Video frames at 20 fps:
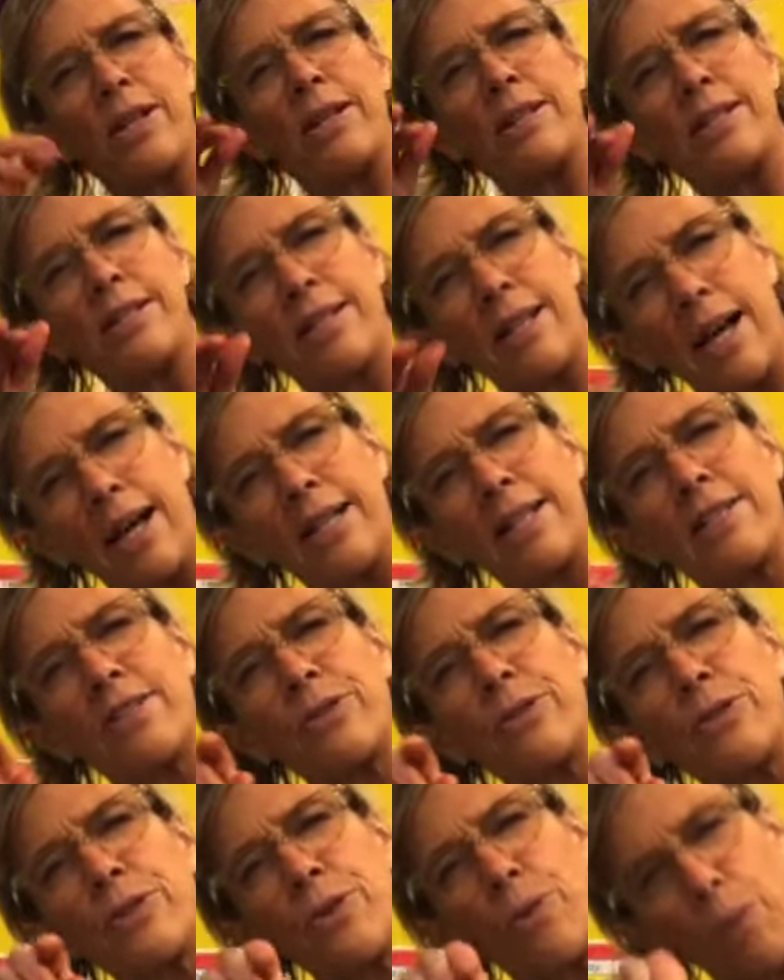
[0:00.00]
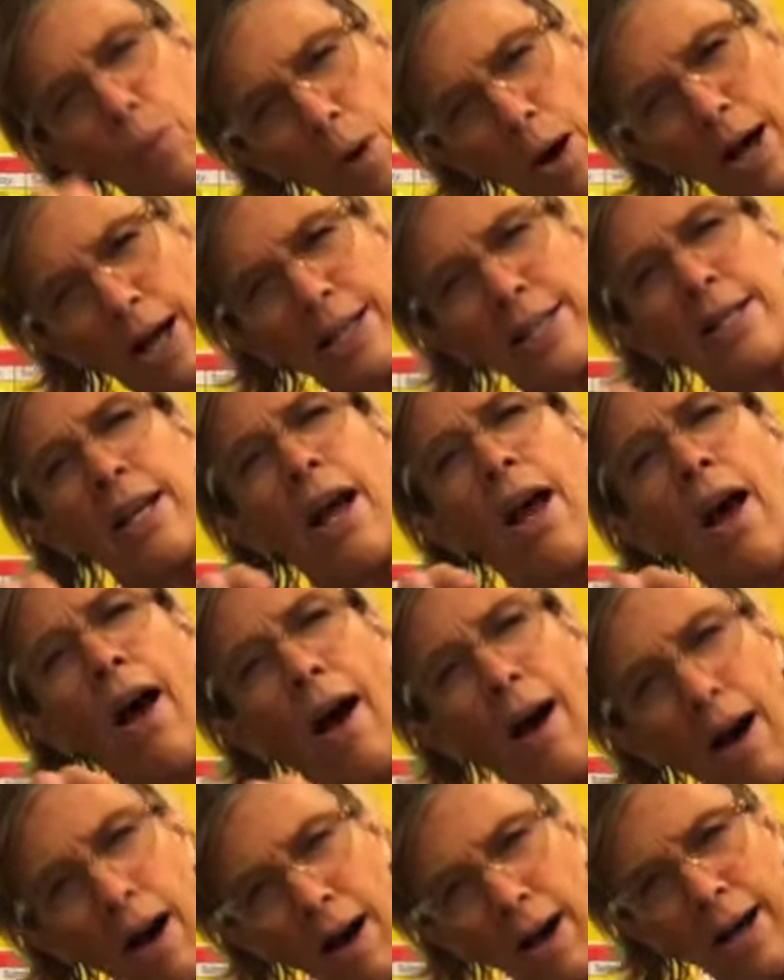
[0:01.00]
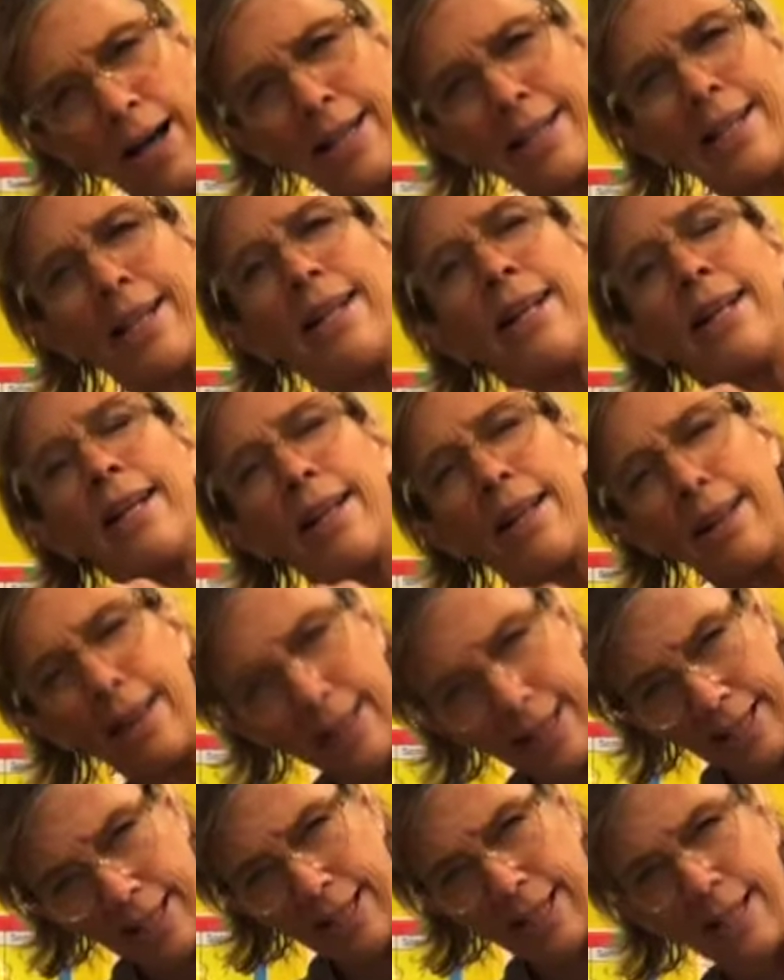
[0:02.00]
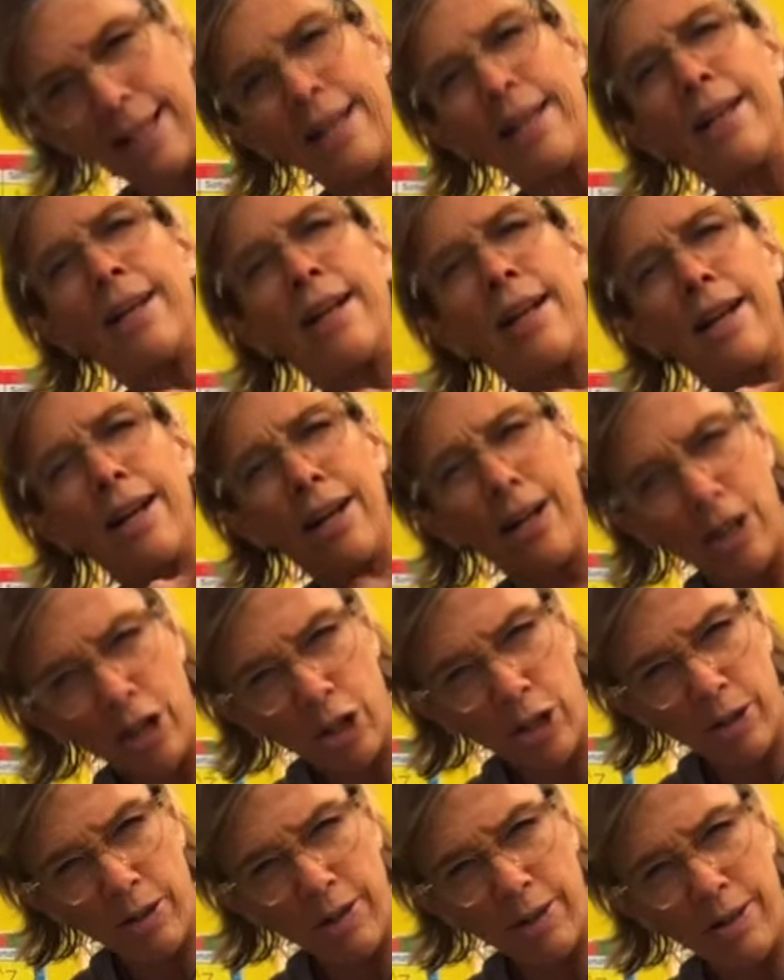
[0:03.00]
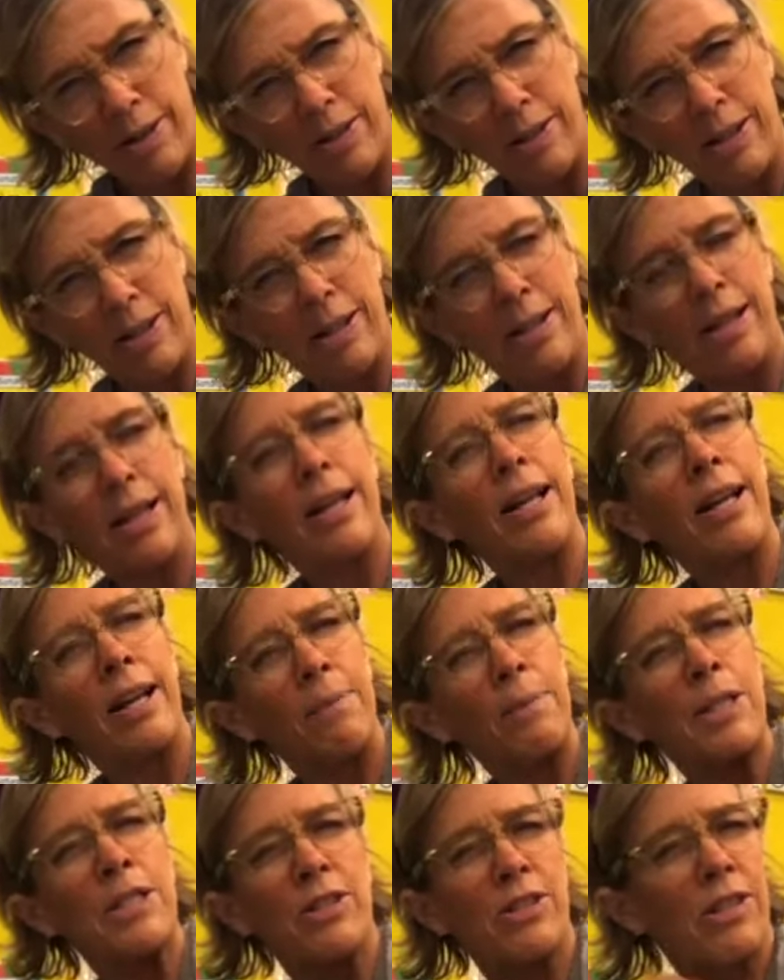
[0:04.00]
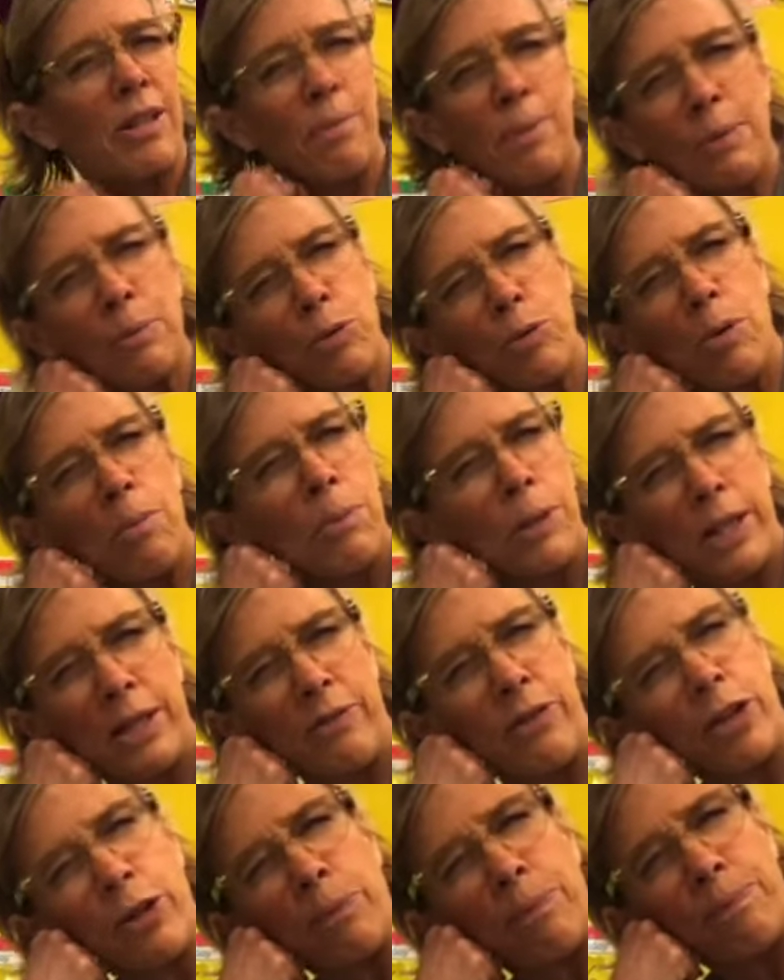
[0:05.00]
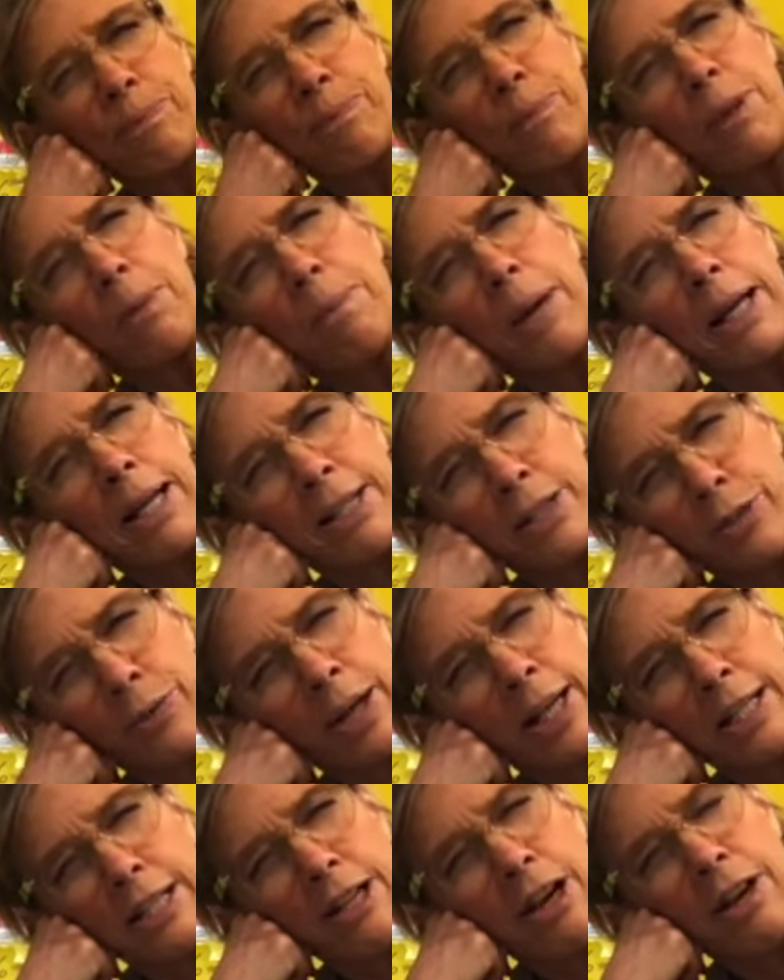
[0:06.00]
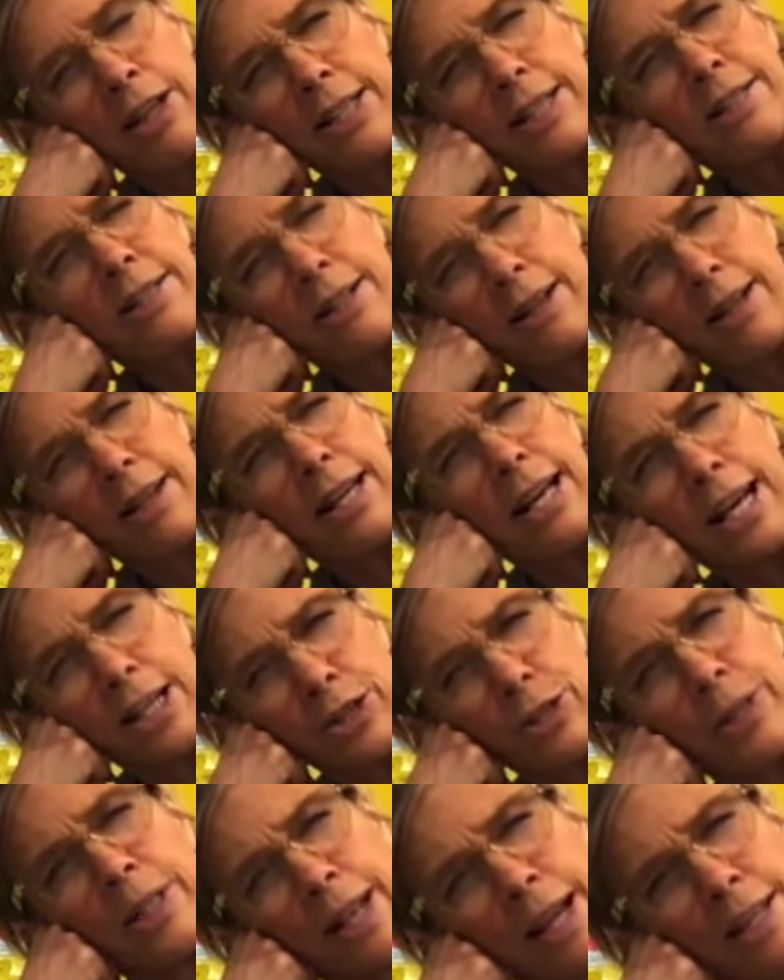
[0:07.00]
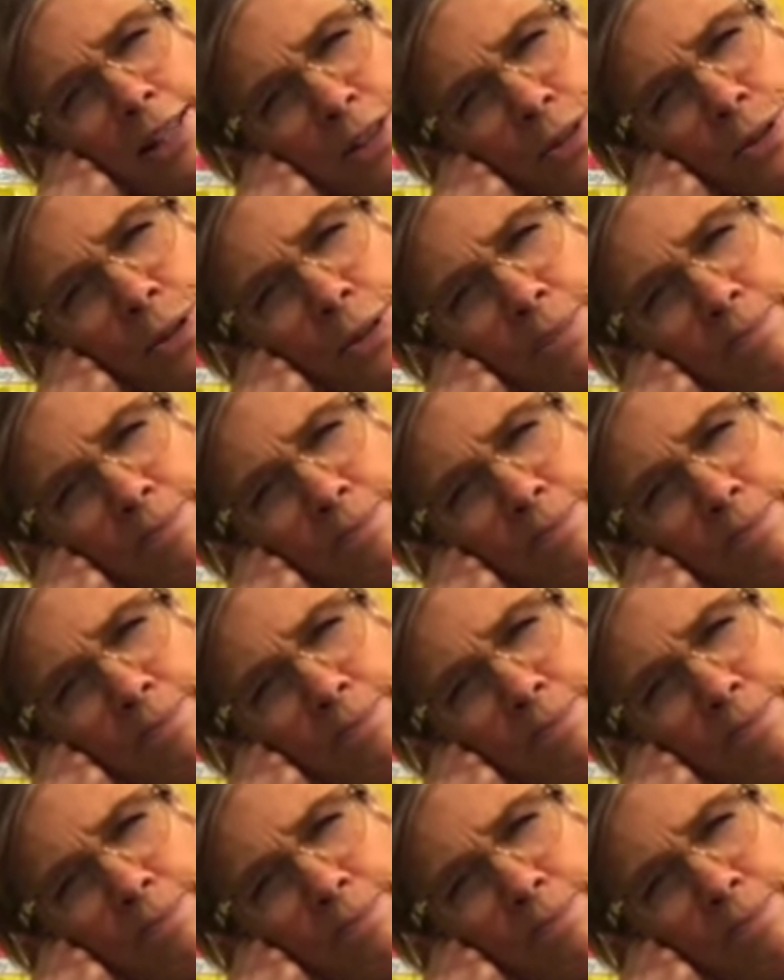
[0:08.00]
Dinosaurs walked on the earth. And I bet you some people won't believe you. But a pteranodon is not actually a dinosaur.